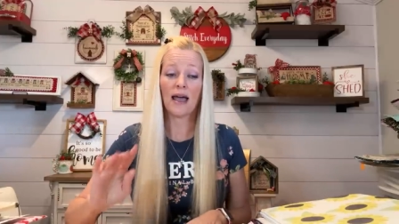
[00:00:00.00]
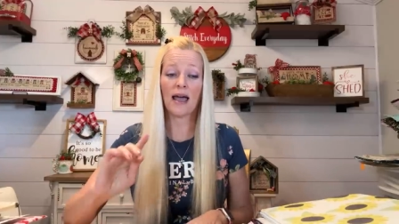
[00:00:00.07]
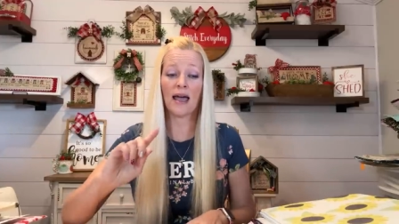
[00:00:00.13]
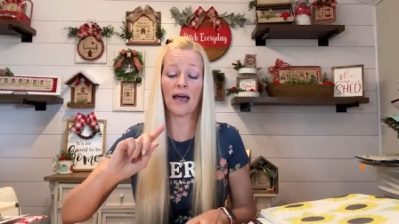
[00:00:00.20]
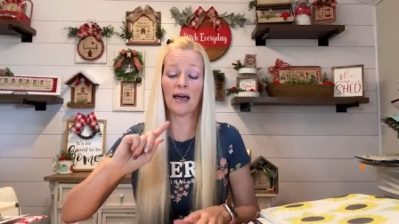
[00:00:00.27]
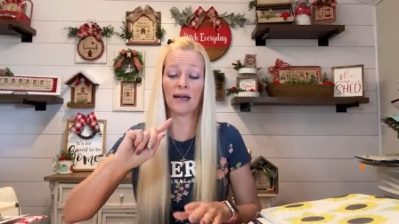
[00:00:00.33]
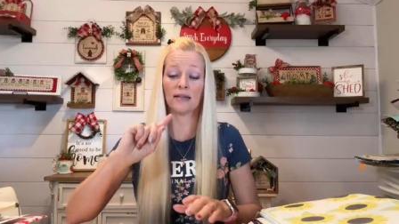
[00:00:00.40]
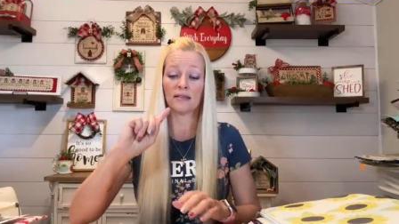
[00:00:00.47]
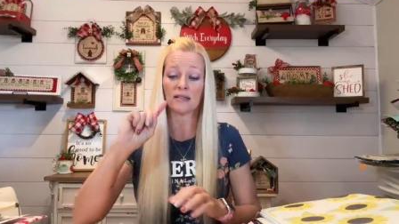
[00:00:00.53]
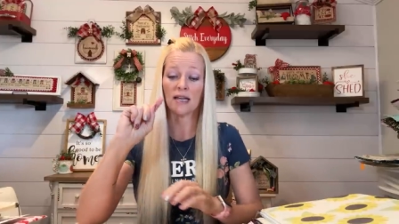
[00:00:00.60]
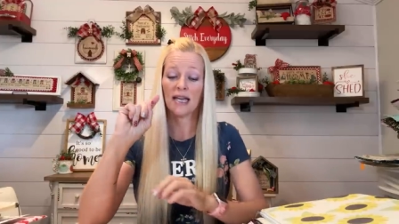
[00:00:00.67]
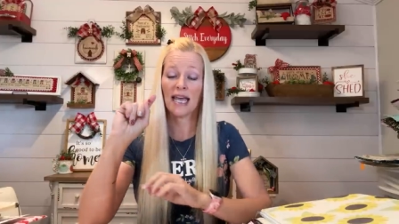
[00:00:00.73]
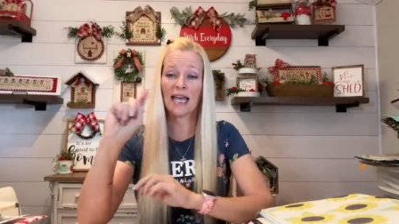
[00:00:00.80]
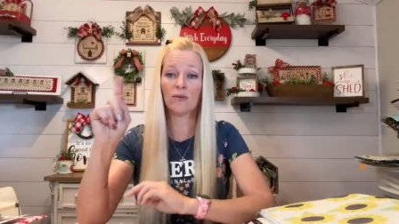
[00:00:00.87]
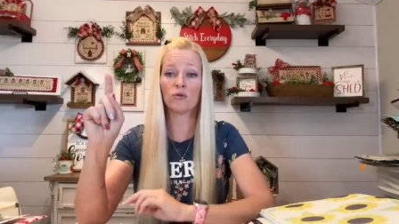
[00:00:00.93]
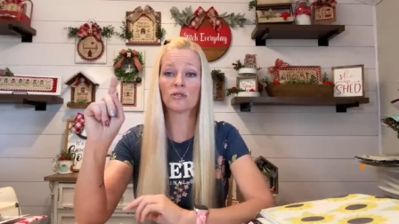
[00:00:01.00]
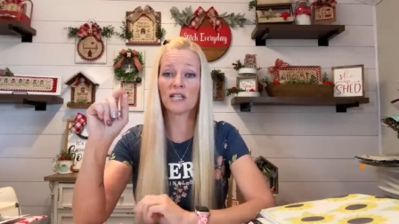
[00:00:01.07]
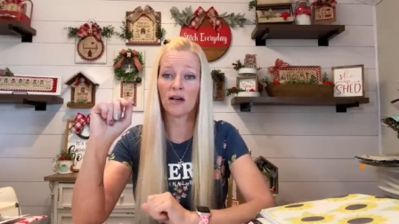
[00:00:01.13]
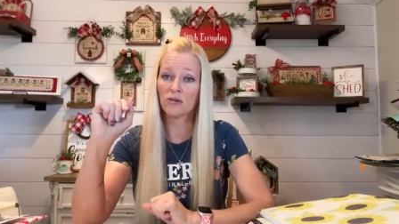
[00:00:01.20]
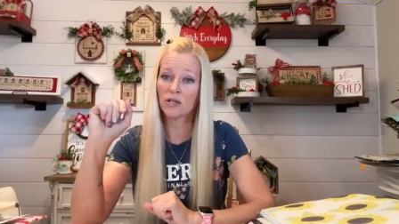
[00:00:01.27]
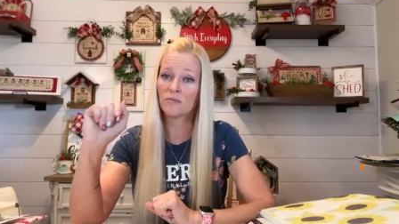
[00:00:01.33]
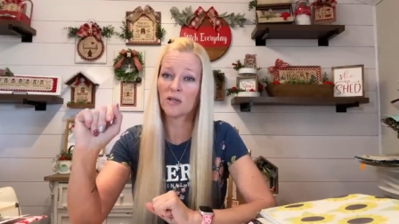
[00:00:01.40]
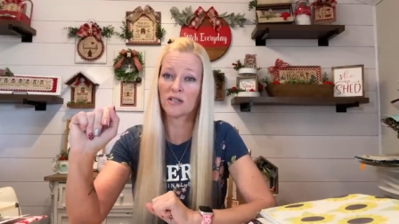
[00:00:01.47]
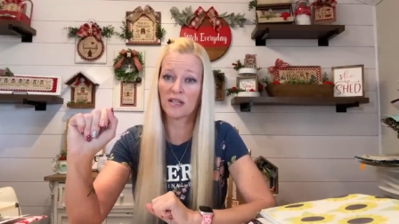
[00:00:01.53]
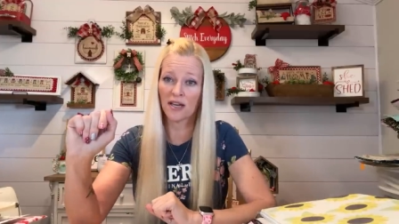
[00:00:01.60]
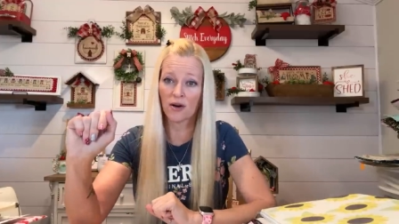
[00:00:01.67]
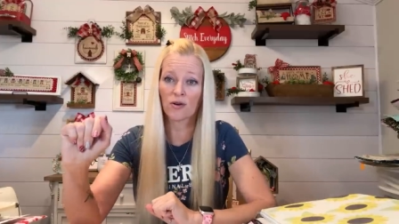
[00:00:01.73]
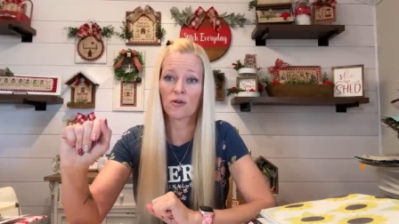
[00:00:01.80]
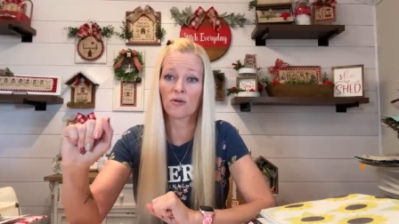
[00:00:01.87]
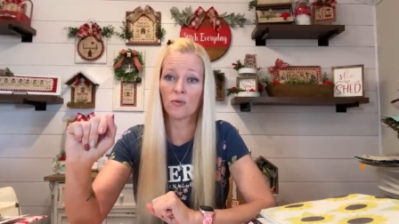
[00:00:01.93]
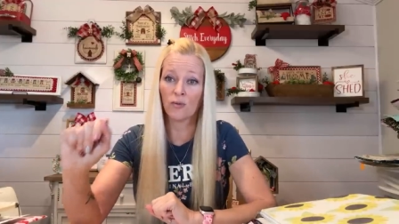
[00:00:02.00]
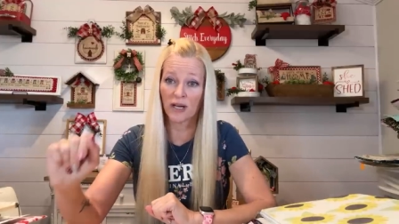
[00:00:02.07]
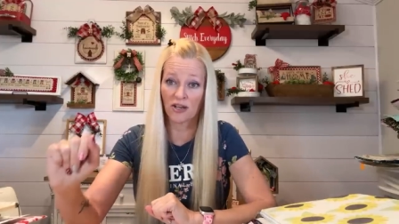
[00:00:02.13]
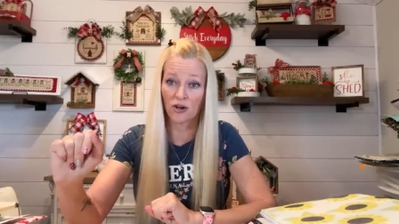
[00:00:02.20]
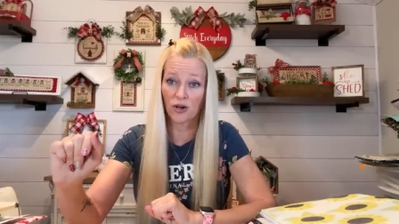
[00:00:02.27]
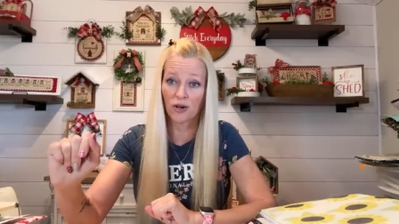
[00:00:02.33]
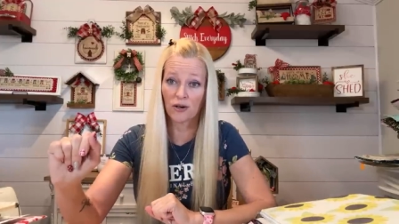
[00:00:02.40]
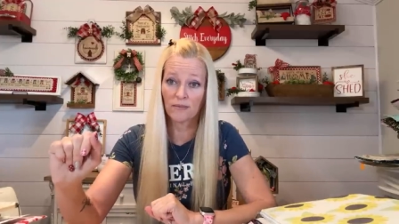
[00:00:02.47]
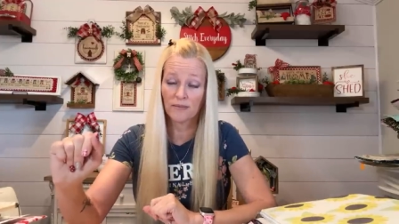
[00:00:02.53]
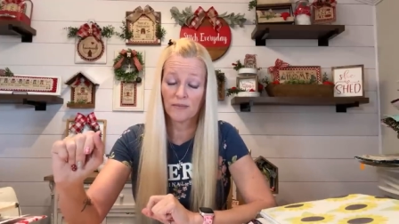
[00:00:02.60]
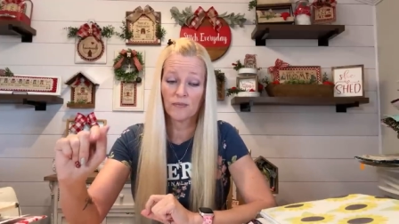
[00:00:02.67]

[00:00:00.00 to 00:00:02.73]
and it will tell them that they are a winner.